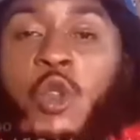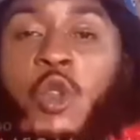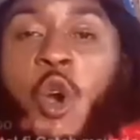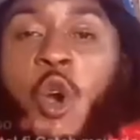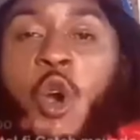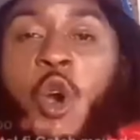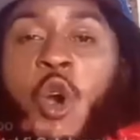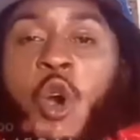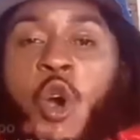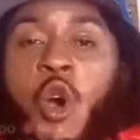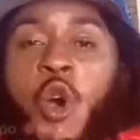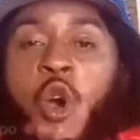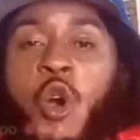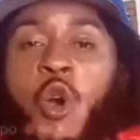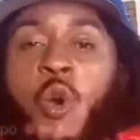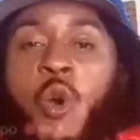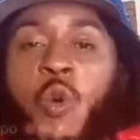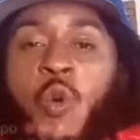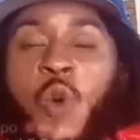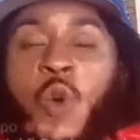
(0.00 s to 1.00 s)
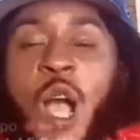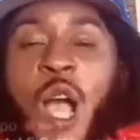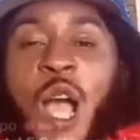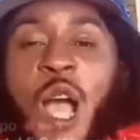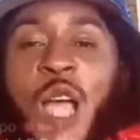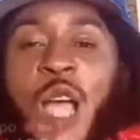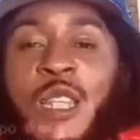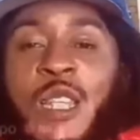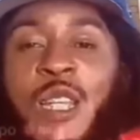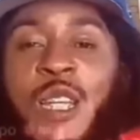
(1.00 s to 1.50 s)
don't
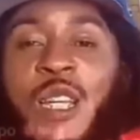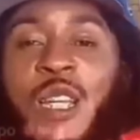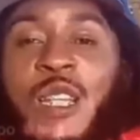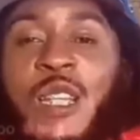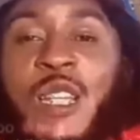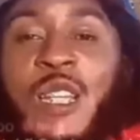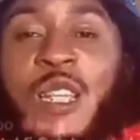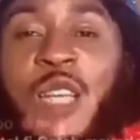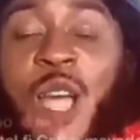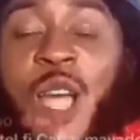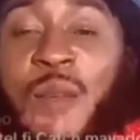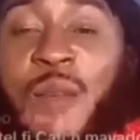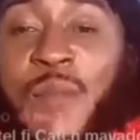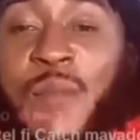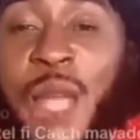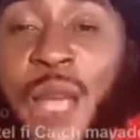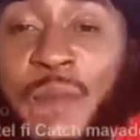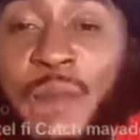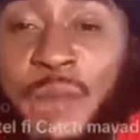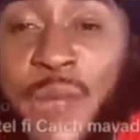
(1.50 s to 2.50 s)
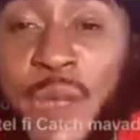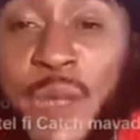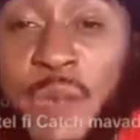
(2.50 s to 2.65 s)
want the Caribbean